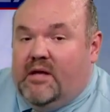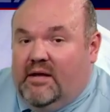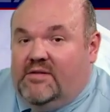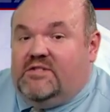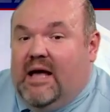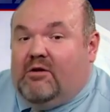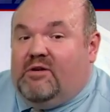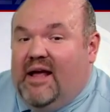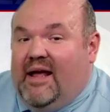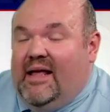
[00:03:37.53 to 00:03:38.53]
Again,
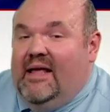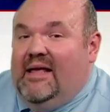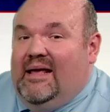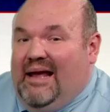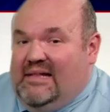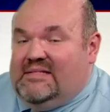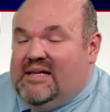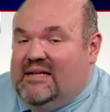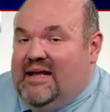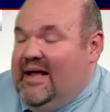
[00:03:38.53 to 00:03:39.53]
Saturday and
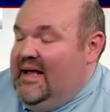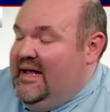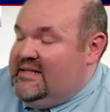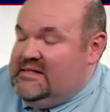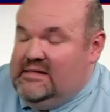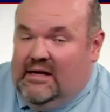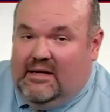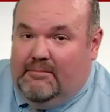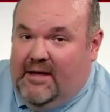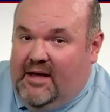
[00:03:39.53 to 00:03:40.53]
Sunday, it's
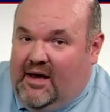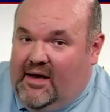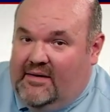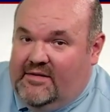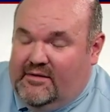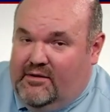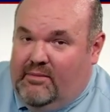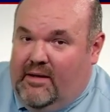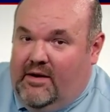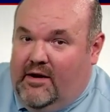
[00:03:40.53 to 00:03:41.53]
gonna be hot
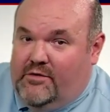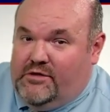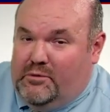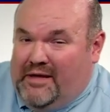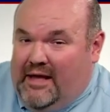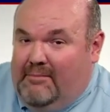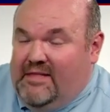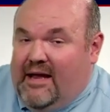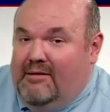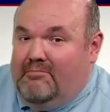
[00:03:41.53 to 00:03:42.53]
around here, so keep
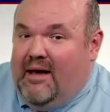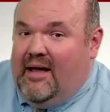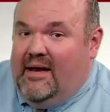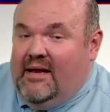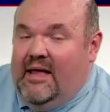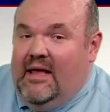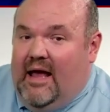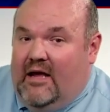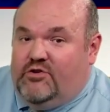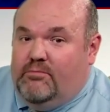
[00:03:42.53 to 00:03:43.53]
that in mind
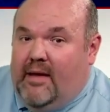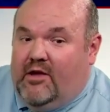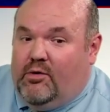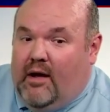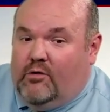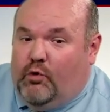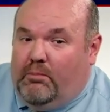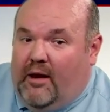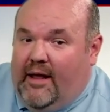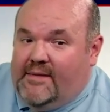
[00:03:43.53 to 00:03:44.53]
as you make your outdoor
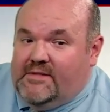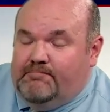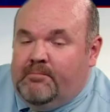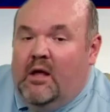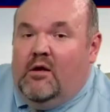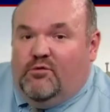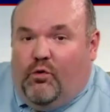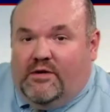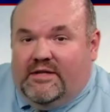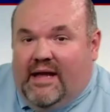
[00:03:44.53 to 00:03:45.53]
plans.
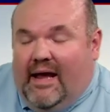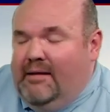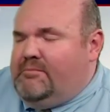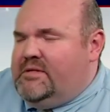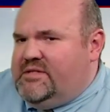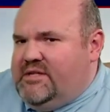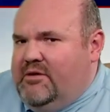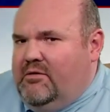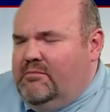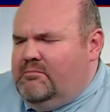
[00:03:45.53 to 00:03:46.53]
For today,
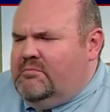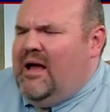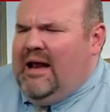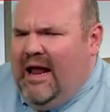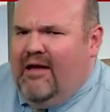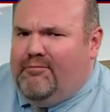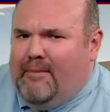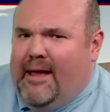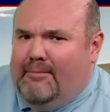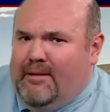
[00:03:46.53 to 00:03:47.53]
still not half
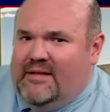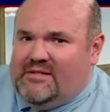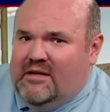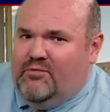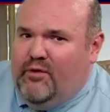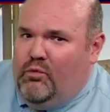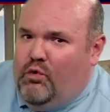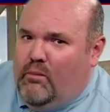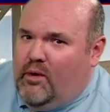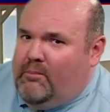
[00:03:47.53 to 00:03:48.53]
bad, but it's going to feel
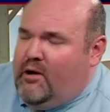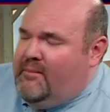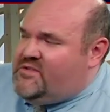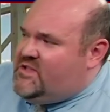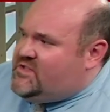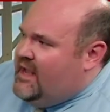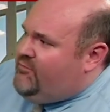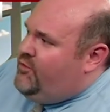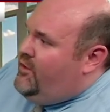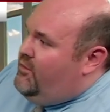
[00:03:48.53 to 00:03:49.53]
warmer, I promise, this
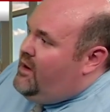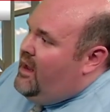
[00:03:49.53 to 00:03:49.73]
afternoon.